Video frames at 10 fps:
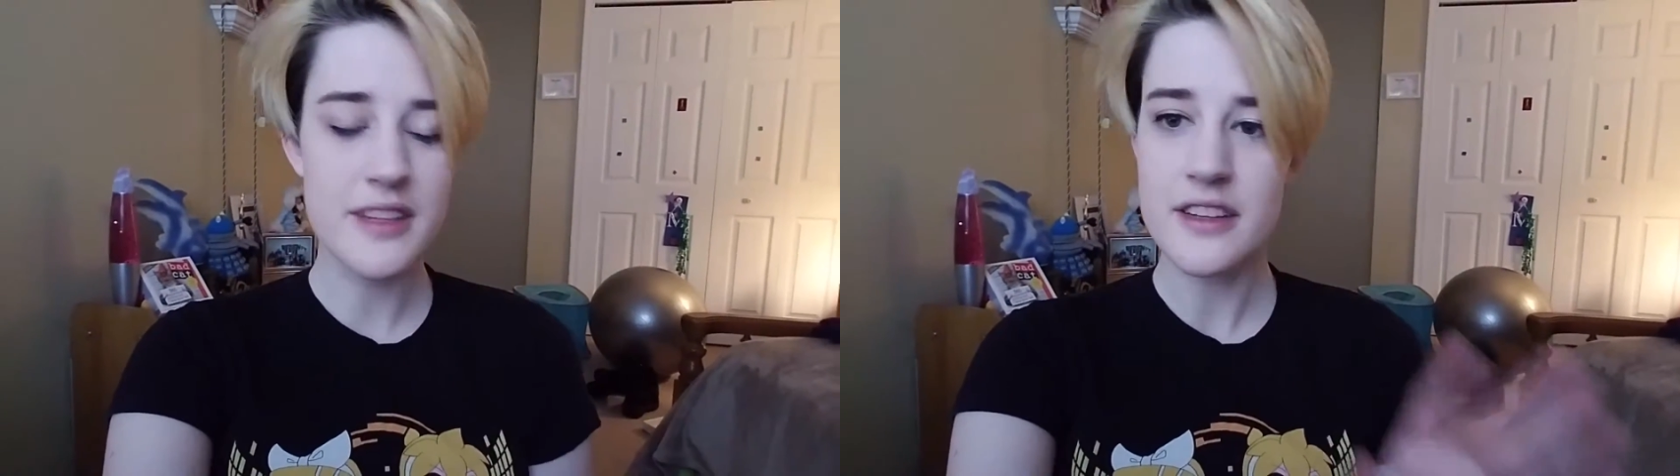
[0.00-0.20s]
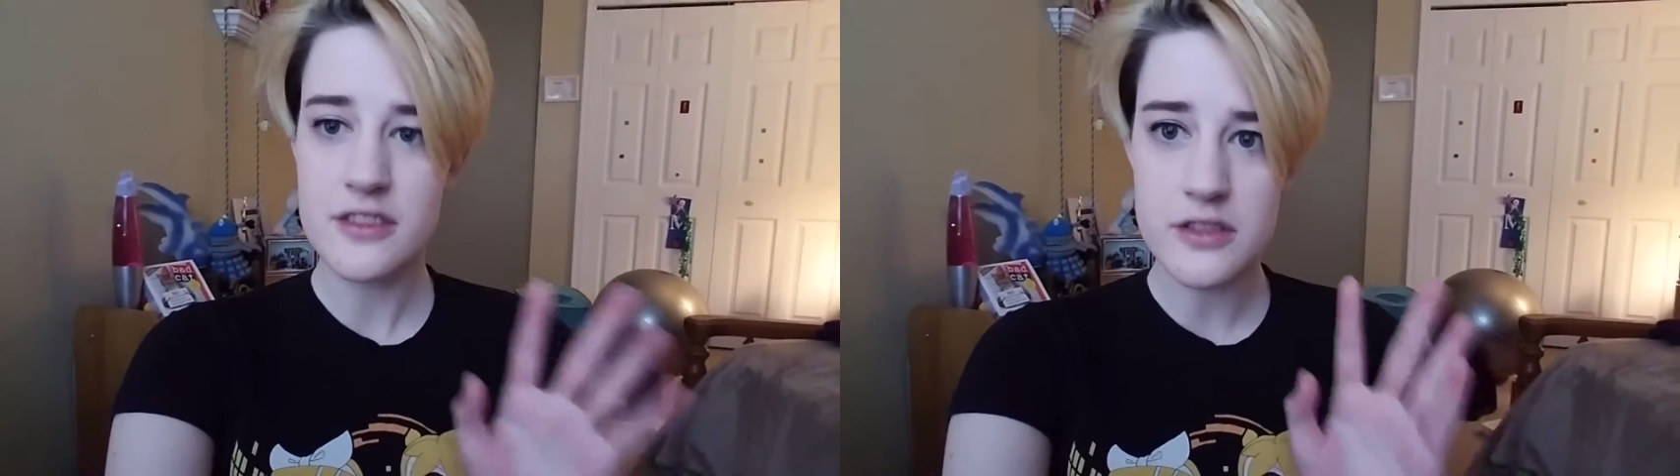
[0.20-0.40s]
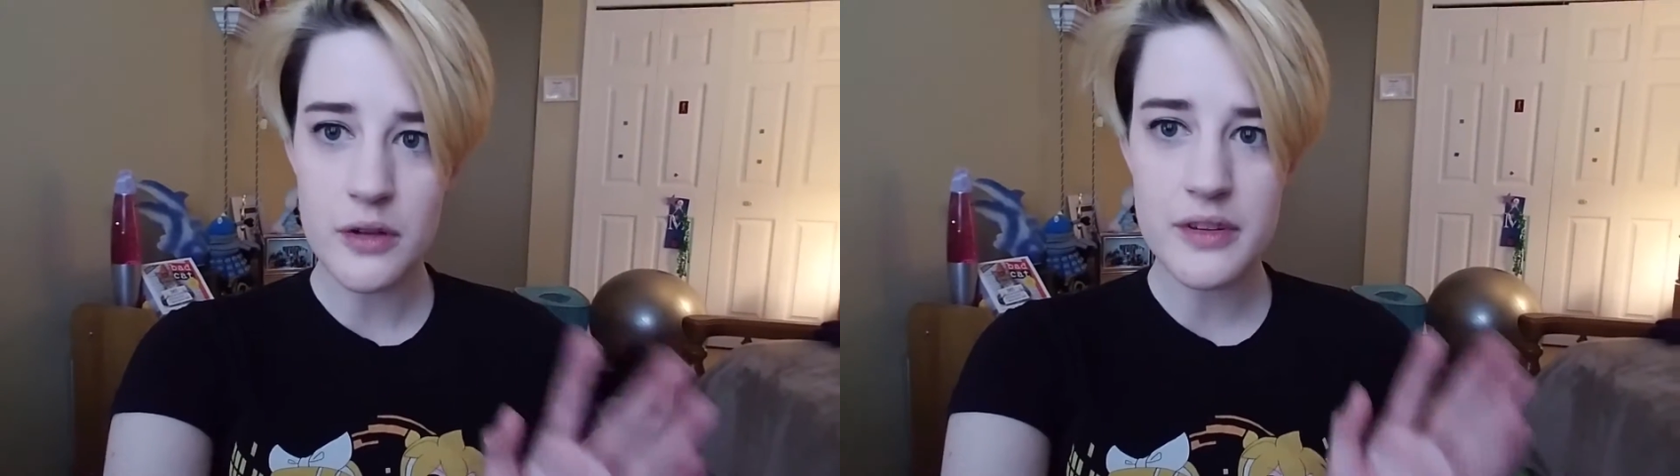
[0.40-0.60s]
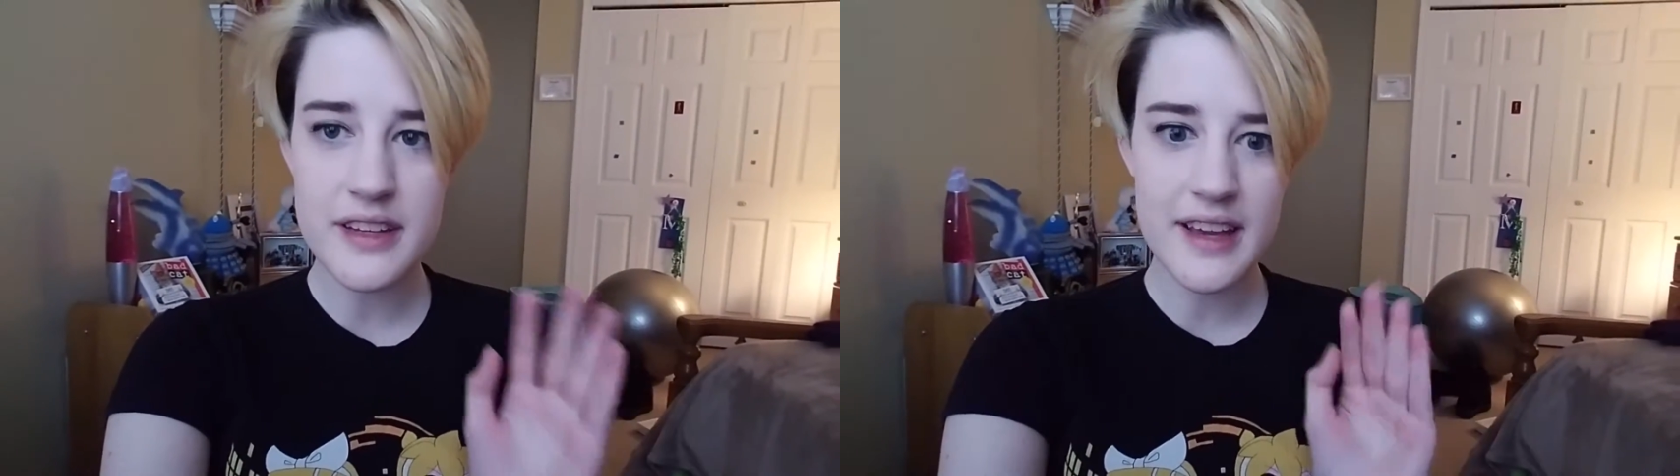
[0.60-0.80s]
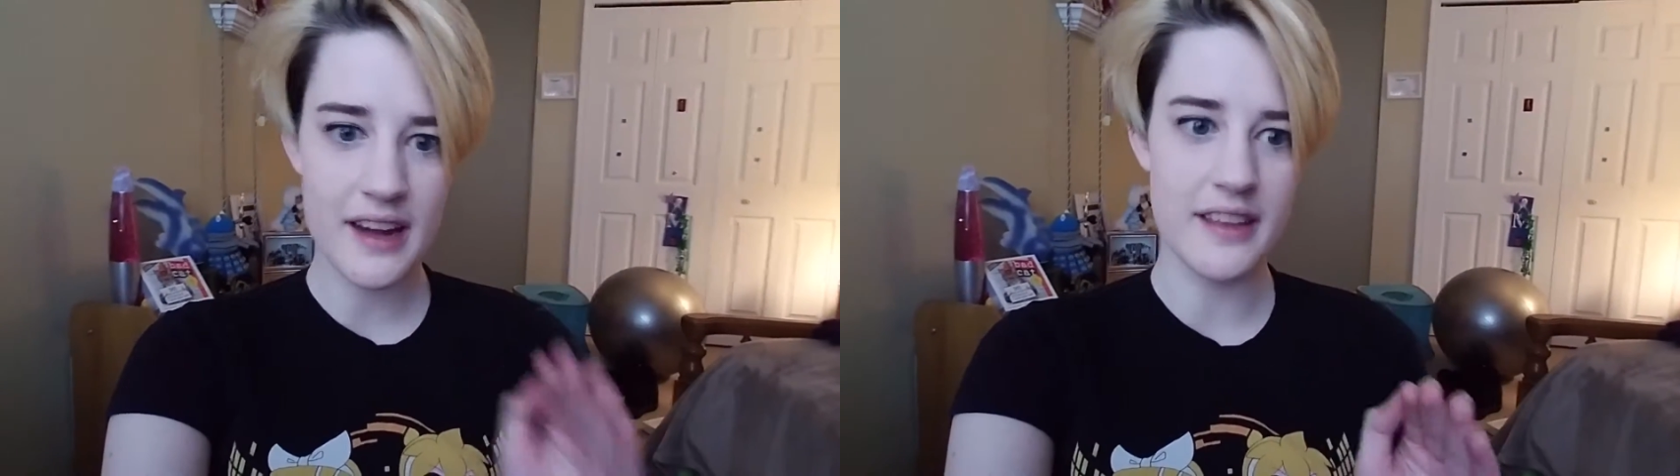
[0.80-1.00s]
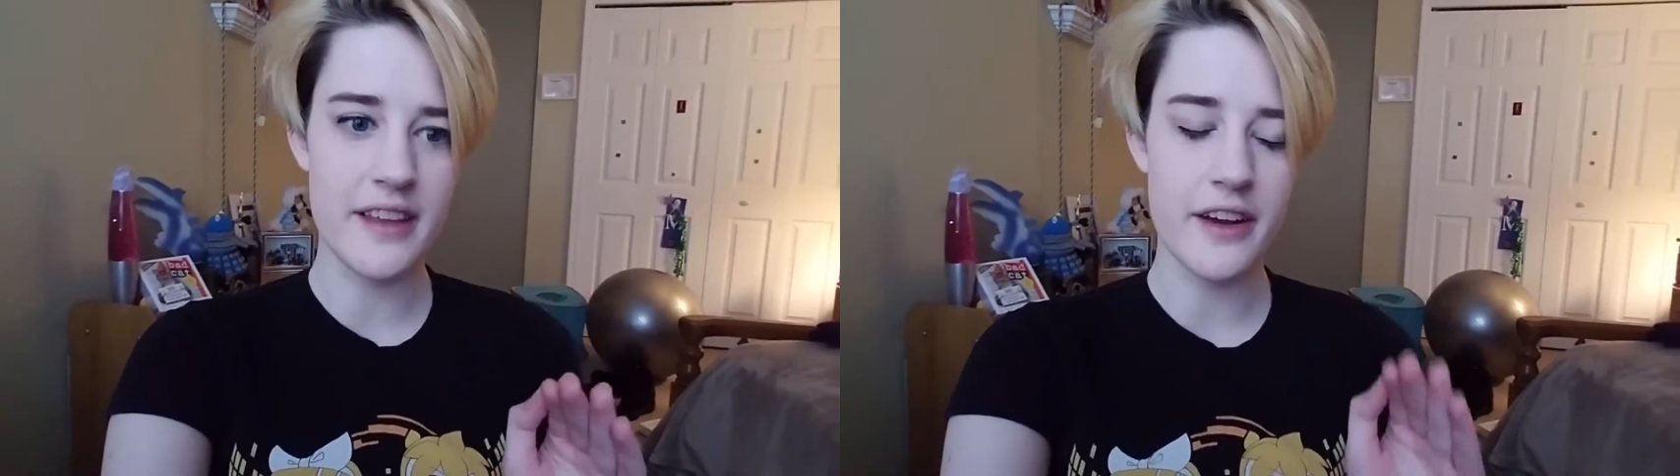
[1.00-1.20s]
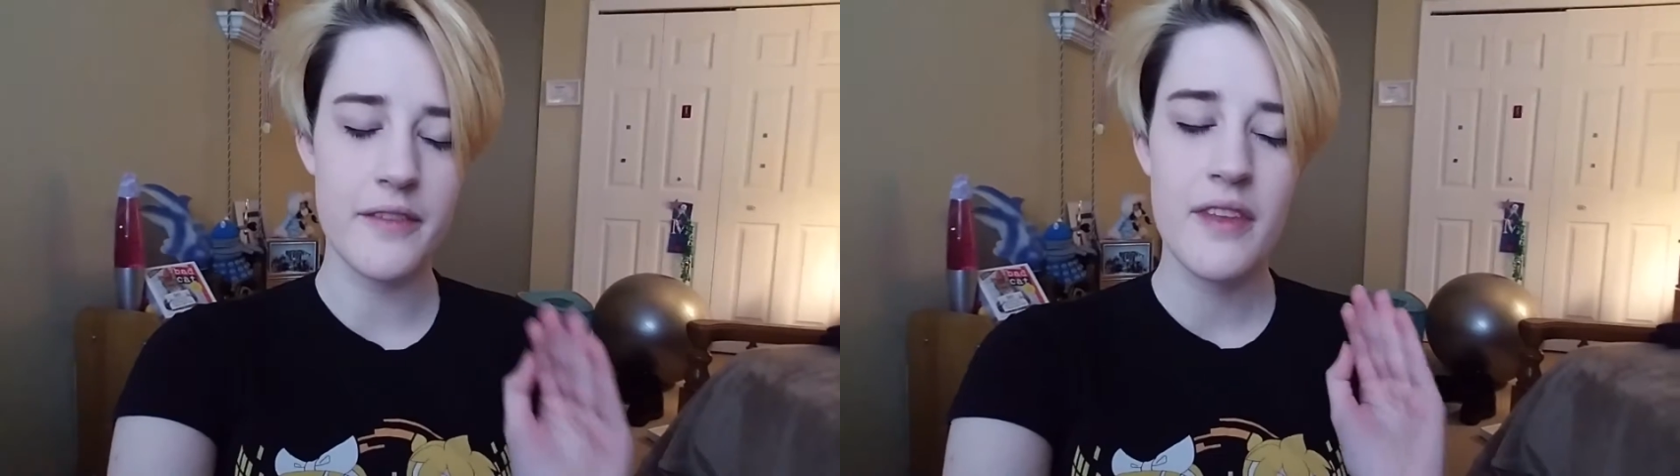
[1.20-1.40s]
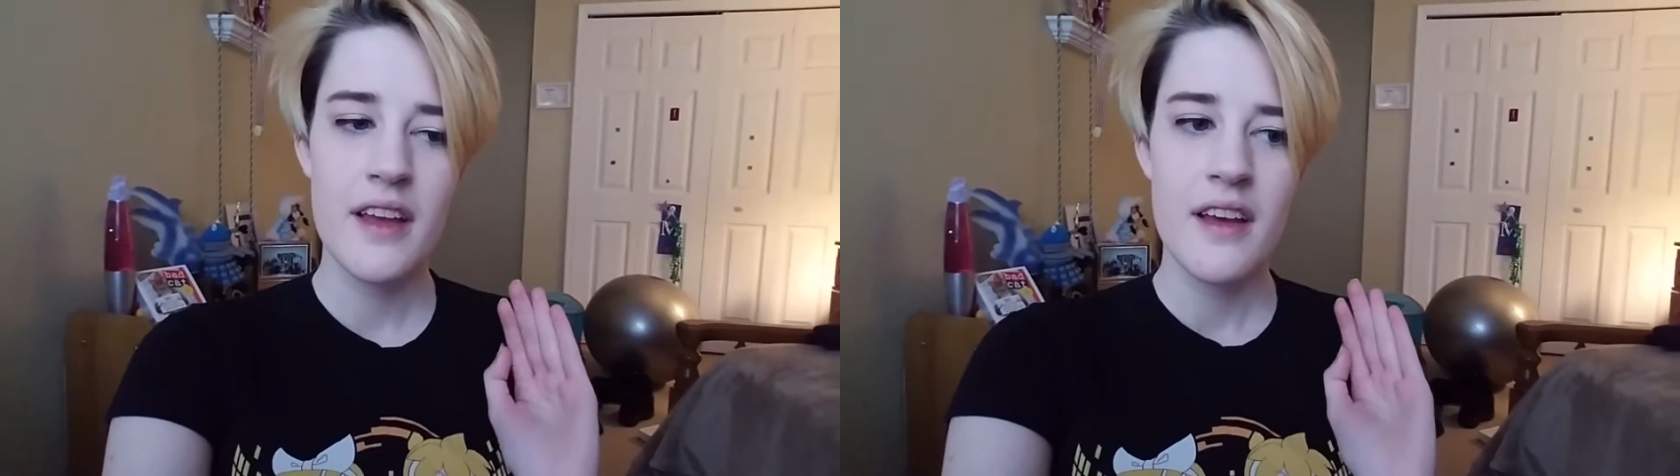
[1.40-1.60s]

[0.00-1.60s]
like, slowly getting there.